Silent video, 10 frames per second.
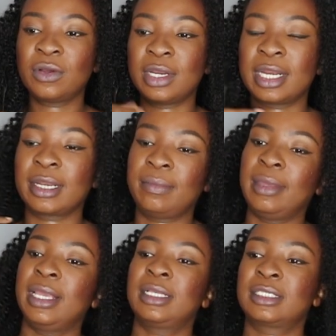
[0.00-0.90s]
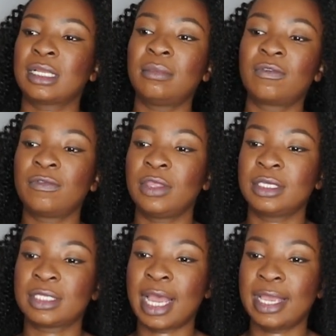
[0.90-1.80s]
gonna remake some of
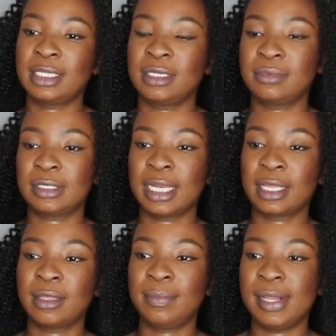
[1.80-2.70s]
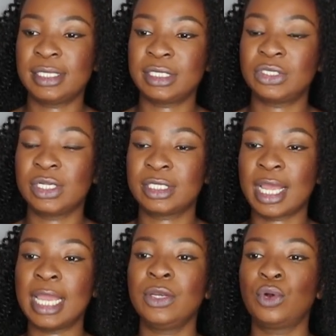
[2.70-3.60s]
these items, like the blazer dress.
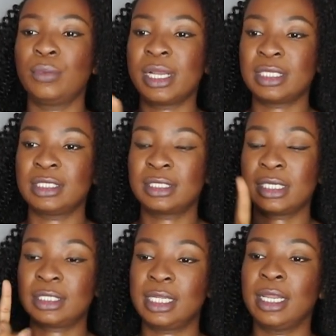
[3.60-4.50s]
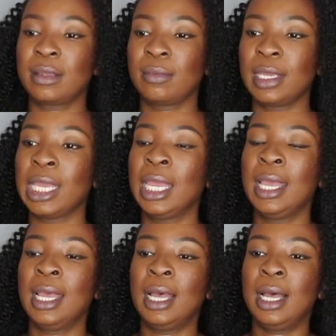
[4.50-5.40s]
I know my sister is sending me
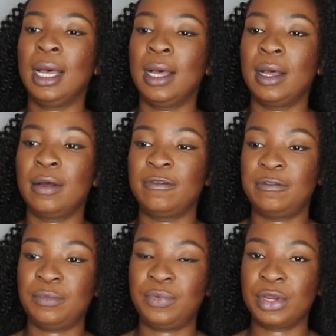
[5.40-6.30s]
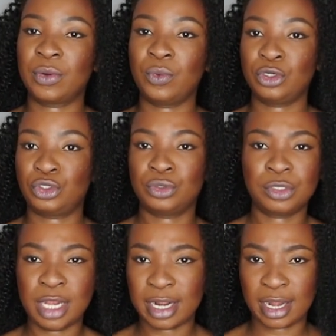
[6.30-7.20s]
fabric which
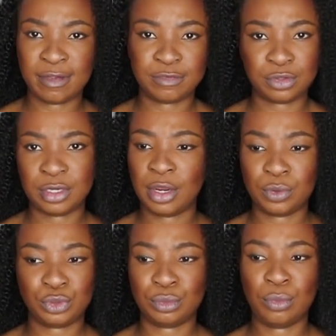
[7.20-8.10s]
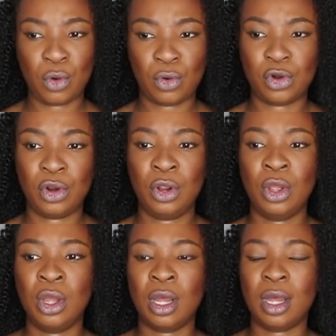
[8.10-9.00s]
should arrive today or tomorrow.
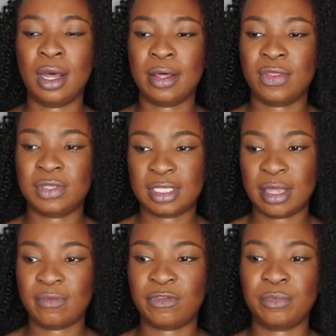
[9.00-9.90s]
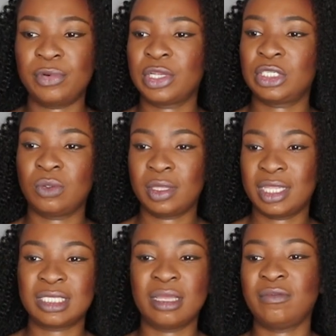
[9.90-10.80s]
The same fabric, she wants
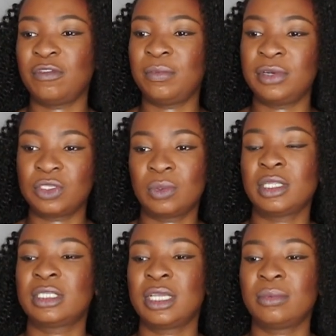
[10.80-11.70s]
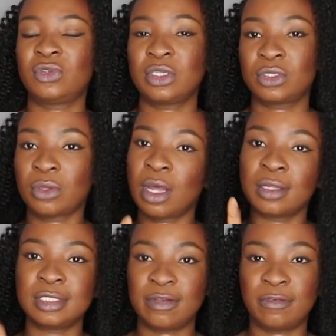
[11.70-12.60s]
the same fabric, she wants the same dress. So
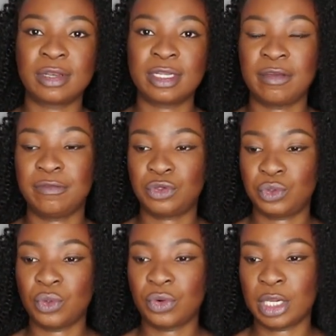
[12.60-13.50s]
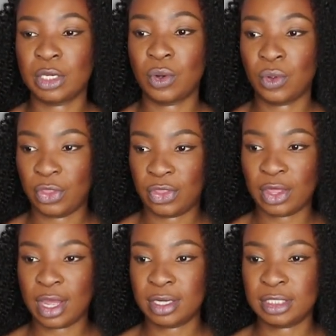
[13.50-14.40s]
I'll definitely have a tutorial on
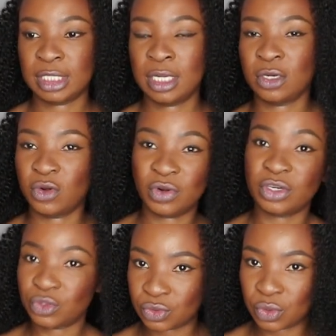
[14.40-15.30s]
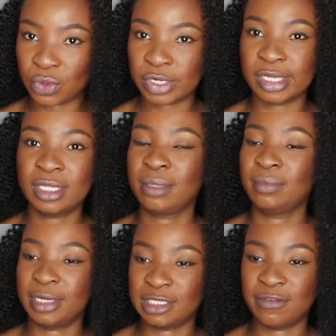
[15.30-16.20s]
that, not a tutorial
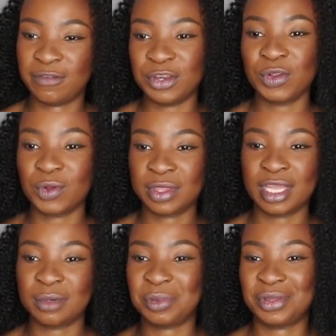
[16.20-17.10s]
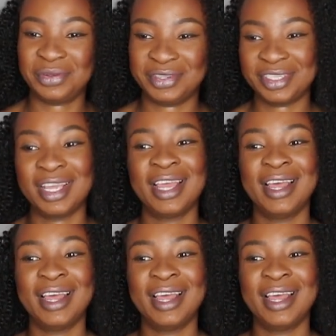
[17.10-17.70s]
but a video on that, because